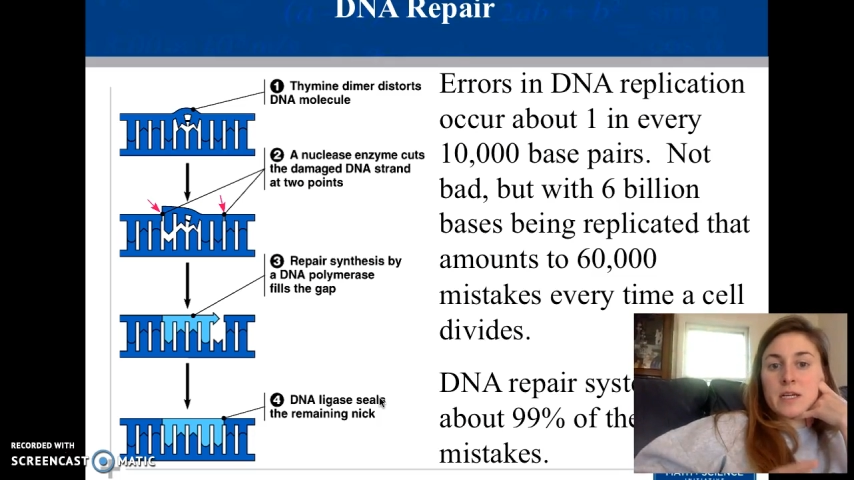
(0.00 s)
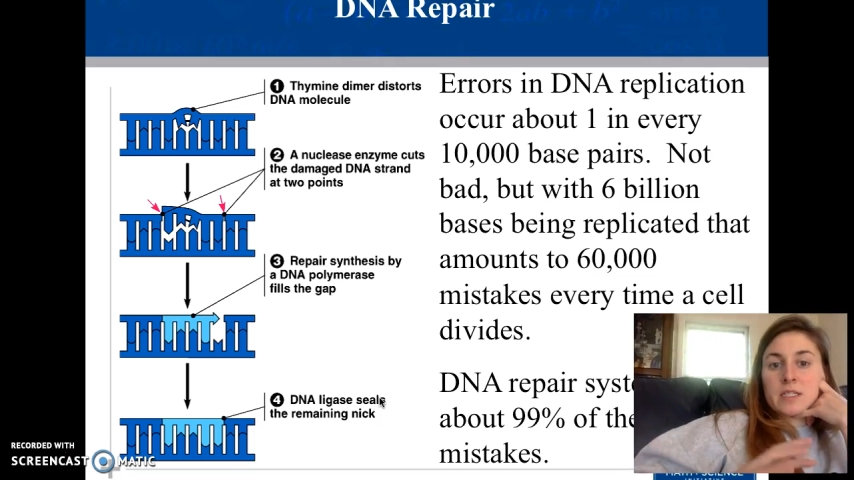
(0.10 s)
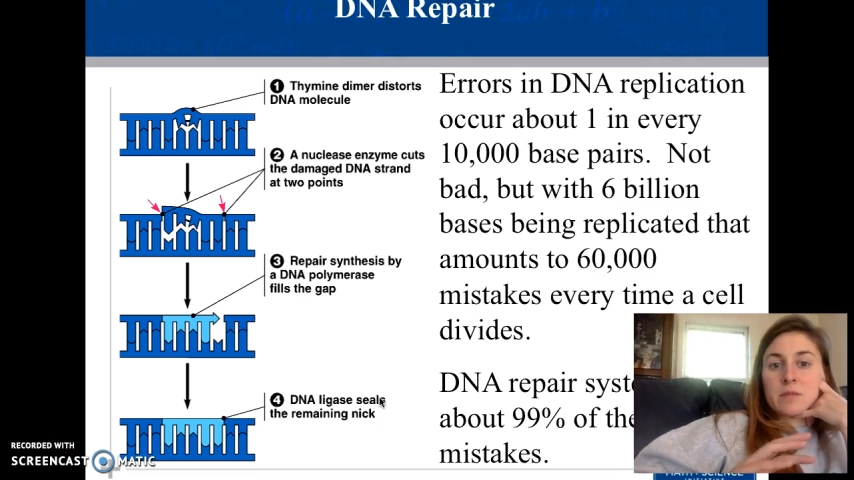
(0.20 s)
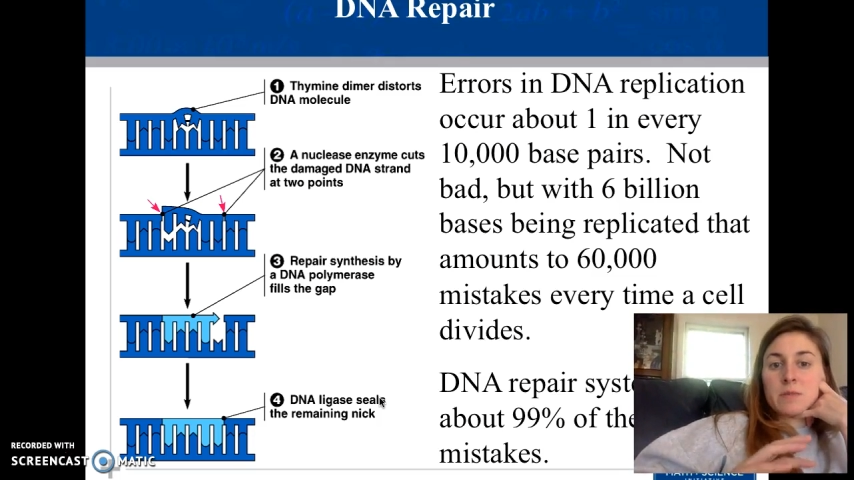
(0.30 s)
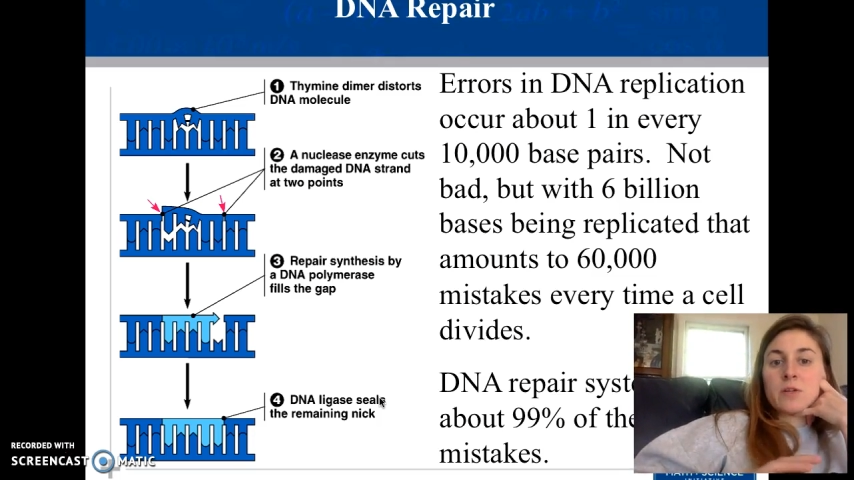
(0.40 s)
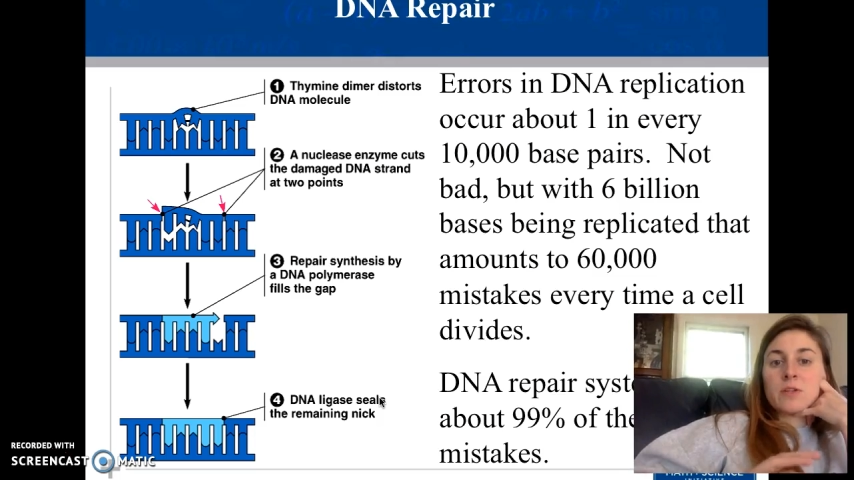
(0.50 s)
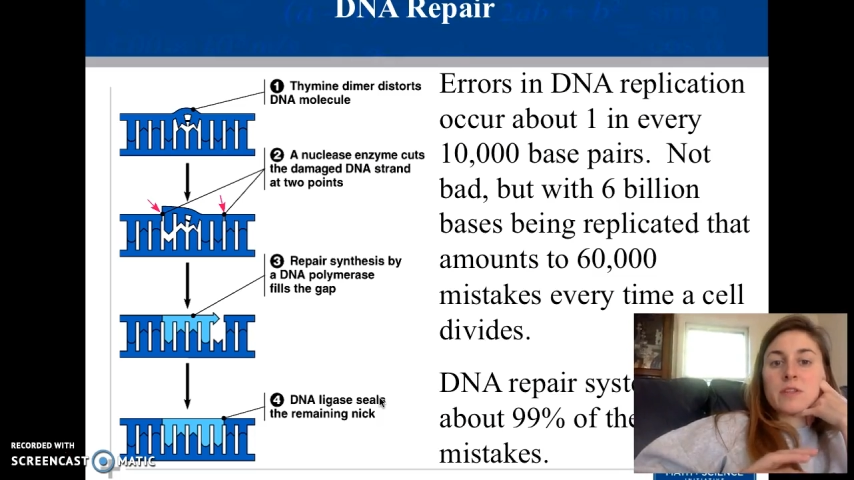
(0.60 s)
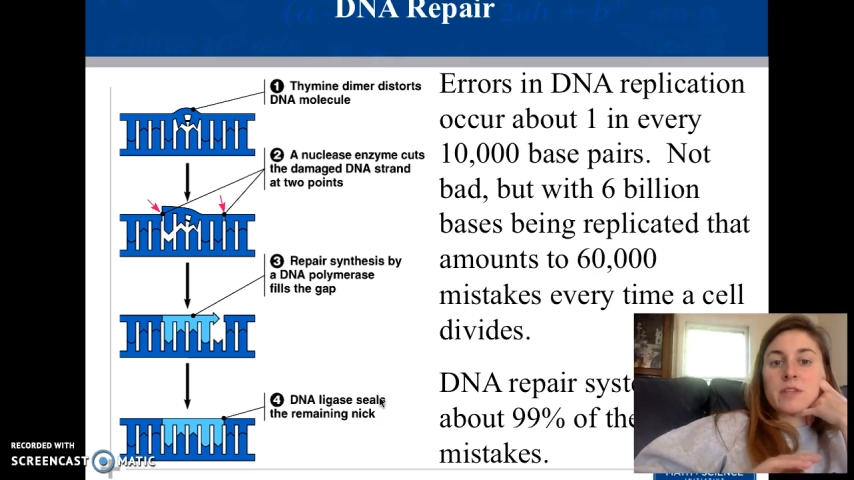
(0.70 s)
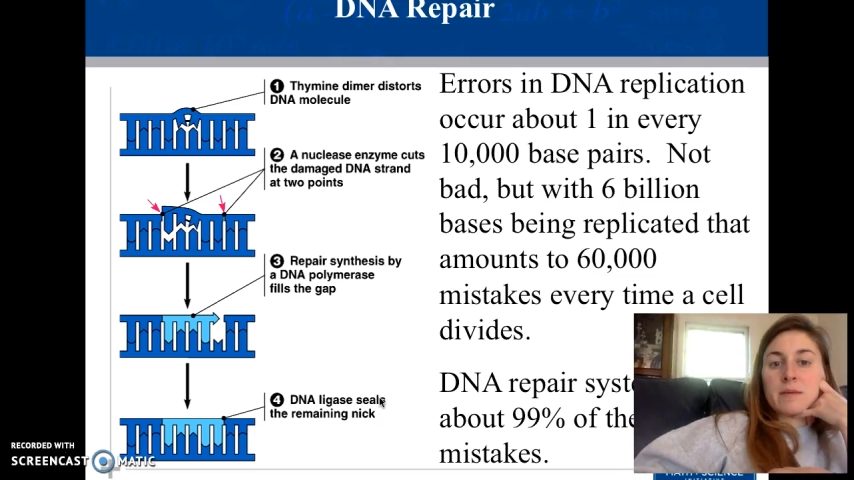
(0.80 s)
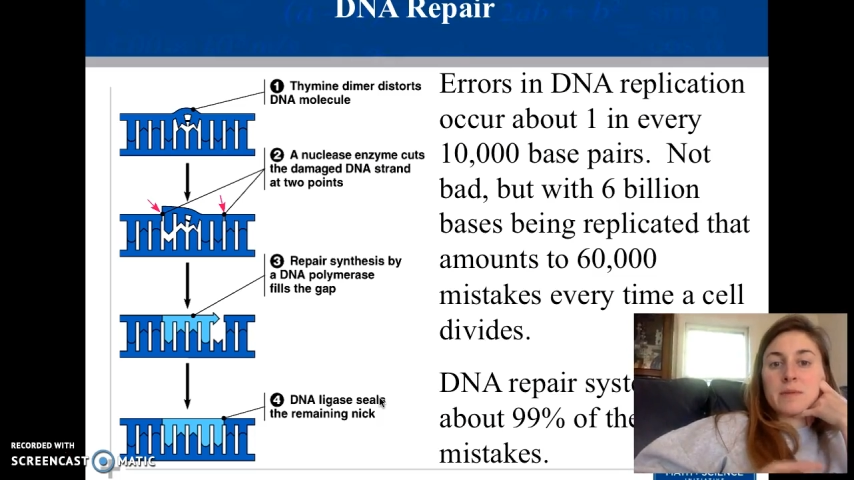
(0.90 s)
something called the
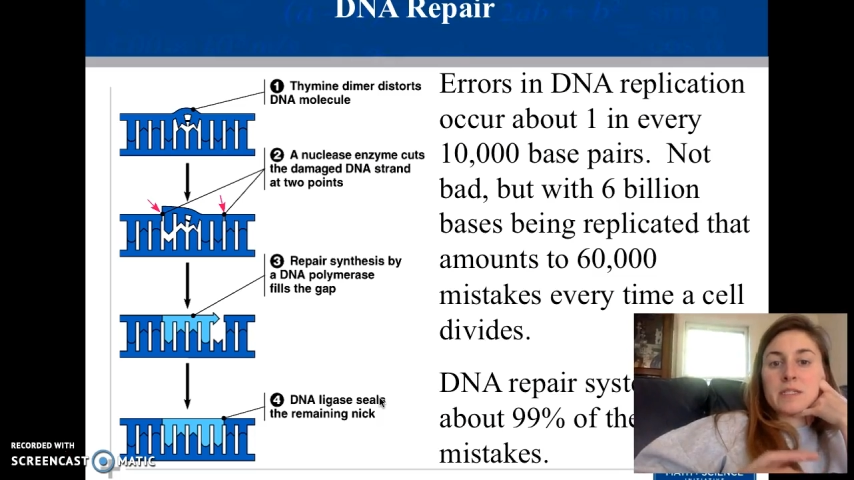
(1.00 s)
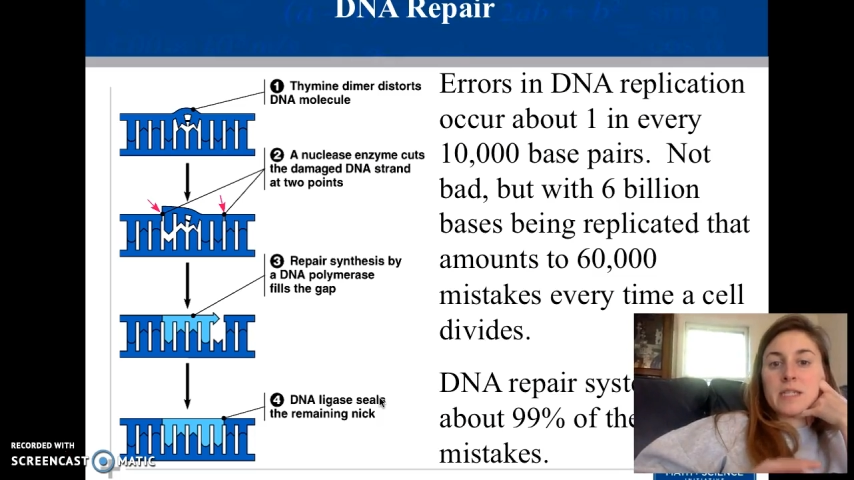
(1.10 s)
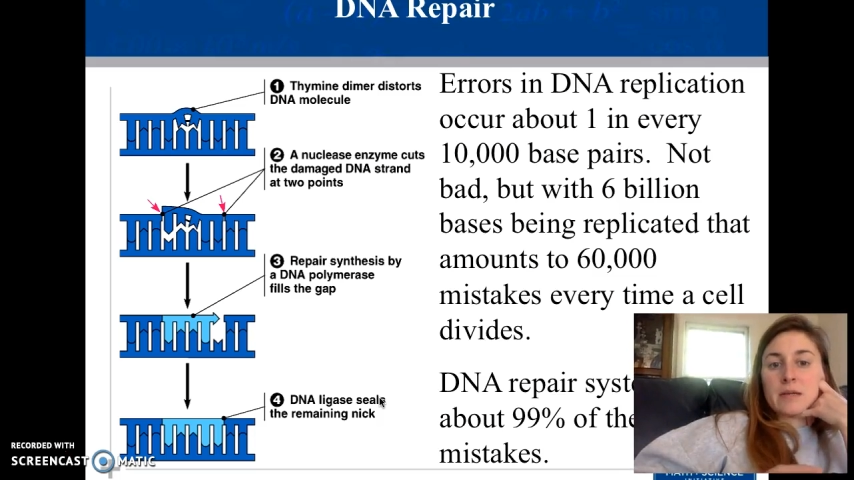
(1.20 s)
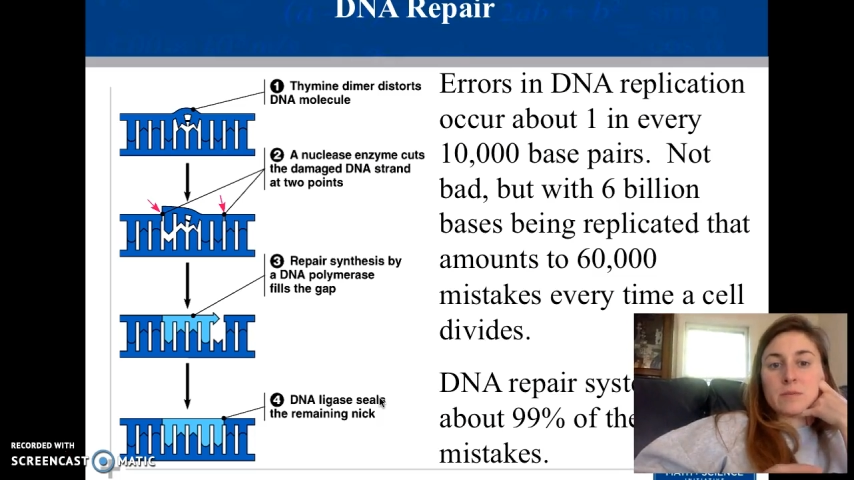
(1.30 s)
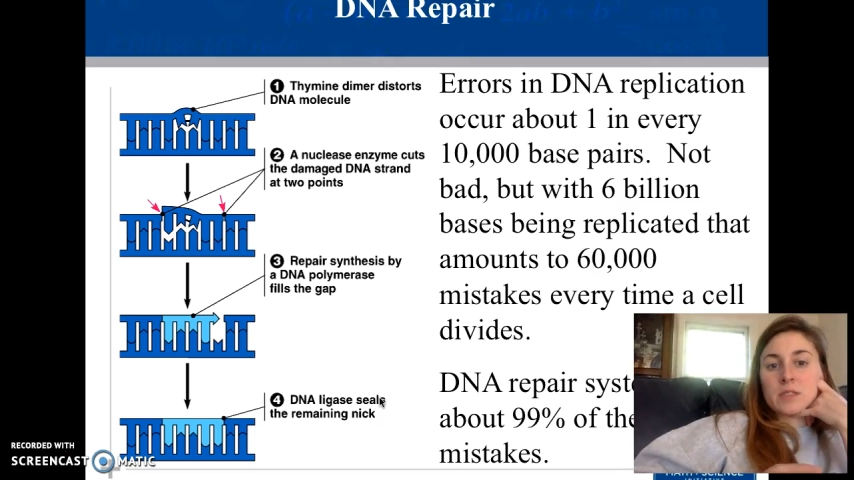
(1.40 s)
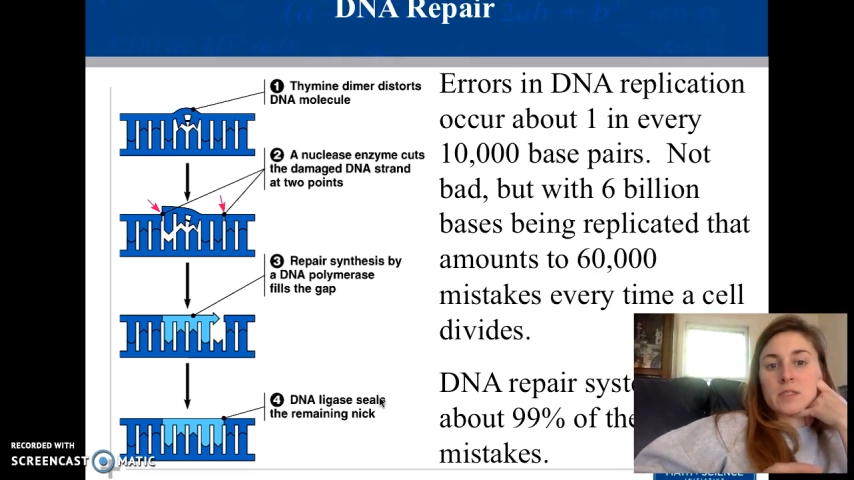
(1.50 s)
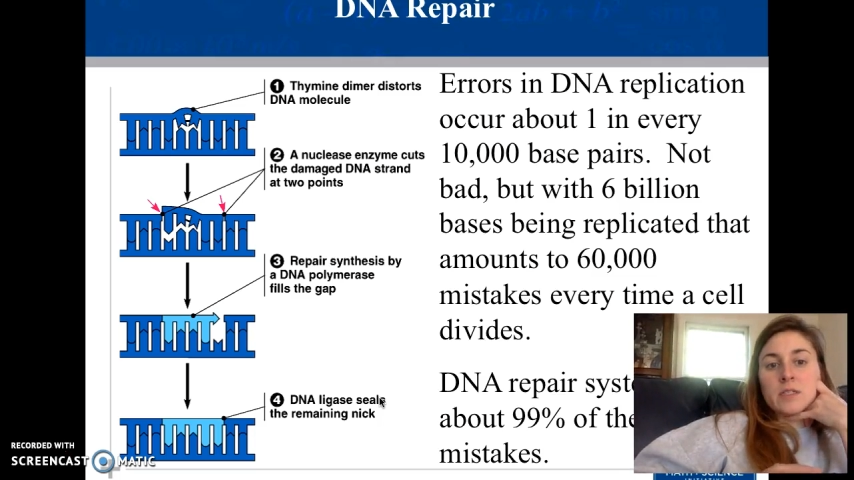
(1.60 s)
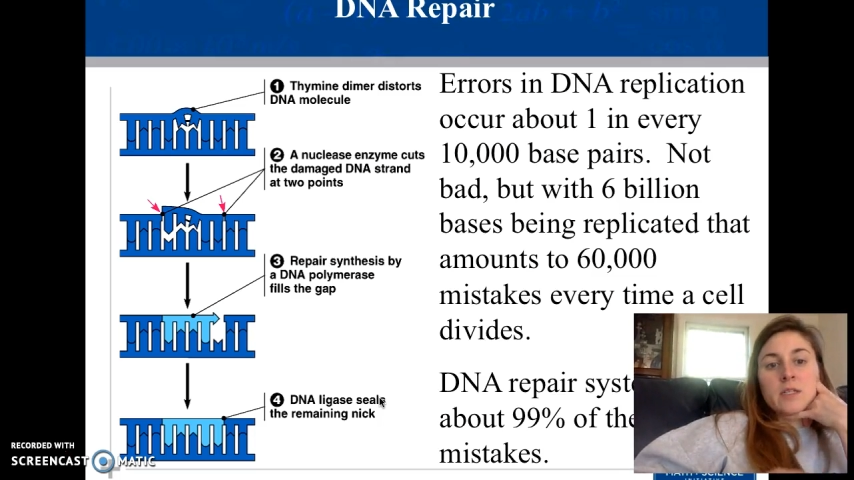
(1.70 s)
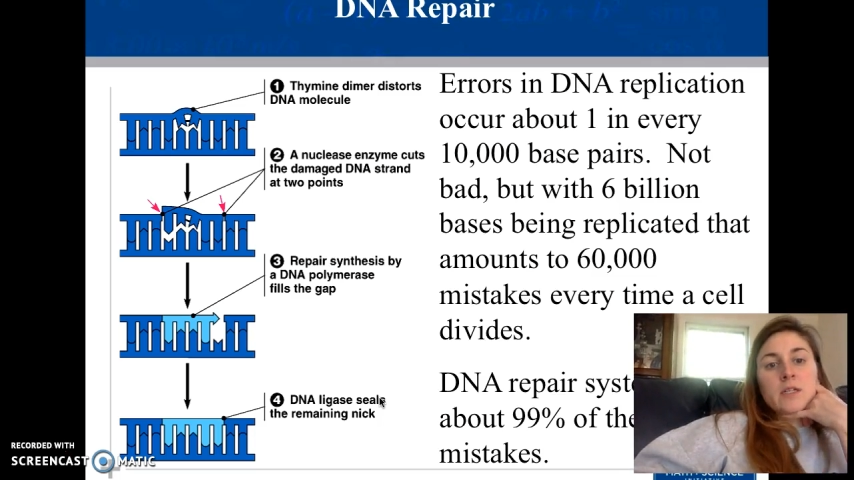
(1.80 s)
thymine dimer